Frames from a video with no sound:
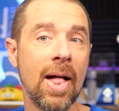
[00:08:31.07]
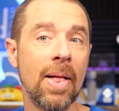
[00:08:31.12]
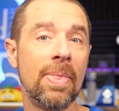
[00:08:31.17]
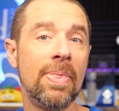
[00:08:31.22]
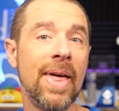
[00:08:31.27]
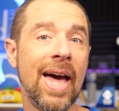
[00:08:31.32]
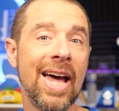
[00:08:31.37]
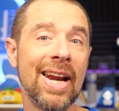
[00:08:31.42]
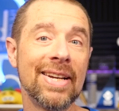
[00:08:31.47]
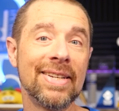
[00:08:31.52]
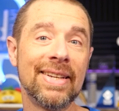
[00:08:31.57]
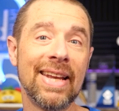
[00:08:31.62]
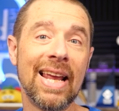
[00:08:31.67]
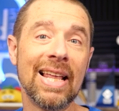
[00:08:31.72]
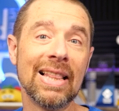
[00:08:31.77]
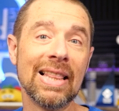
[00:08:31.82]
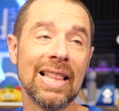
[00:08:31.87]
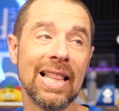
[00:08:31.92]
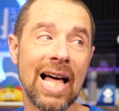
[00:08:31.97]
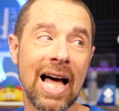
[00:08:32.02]
That is a
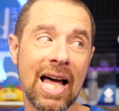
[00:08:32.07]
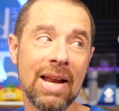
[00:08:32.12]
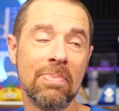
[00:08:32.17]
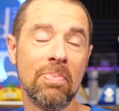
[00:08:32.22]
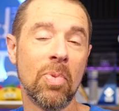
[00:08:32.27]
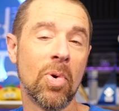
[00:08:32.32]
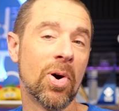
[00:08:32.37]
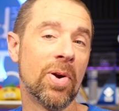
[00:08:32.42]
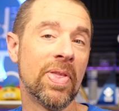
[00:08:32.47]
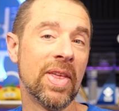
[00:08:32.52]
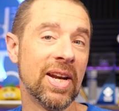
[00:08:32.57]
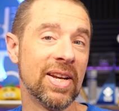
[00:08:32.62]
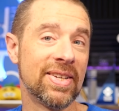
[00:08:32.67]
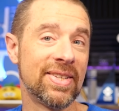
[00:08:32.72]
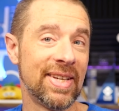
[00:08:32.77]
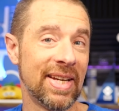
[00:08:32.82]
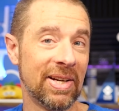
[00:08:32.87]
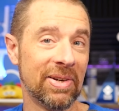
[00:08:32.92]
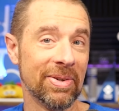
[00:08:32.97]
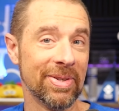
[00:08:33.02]
lot more than a
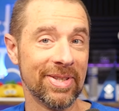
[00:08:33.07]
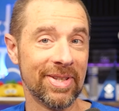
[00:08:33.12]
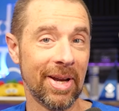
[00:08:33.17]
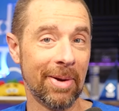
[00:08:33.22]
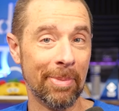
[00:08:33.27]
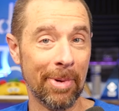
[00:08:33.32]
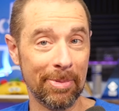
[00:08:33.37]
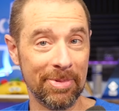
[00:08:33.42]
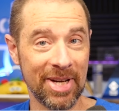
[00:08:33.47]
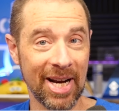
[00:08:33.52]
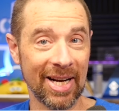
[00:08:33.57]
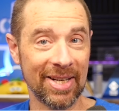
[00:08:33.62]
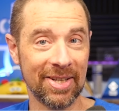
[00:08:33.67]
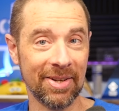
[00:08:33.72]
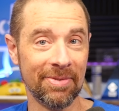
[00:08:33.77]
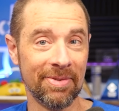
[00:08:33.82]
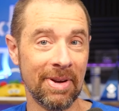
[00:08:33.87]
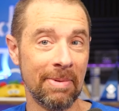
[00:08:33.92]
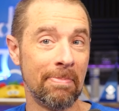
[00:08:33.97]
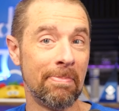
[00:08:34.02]
single sub
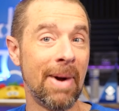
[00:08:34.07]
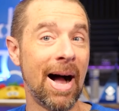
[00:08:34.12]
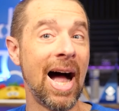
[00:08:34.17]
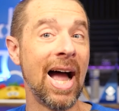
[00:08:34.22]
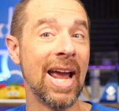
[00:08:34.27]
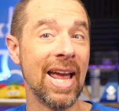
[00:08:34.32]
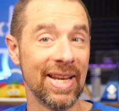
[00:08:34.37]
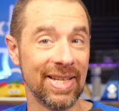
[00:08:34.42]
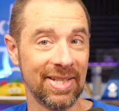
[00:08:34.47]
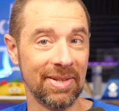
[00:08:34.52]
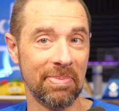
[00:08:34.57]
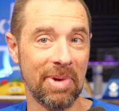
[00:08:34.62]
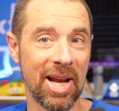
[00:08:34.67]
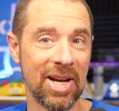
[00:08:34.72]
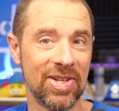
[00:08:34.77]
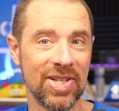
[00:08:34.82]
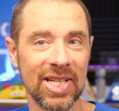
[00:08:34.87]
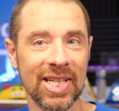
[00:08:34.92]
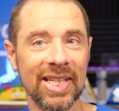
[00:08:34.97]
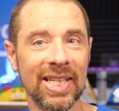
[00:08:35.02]
objective, in my
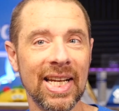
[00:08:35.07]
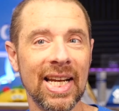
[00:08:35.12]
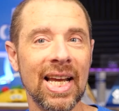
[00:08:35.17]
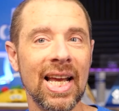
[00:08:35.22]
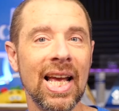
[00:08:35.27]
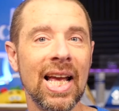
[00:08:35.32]
estimation.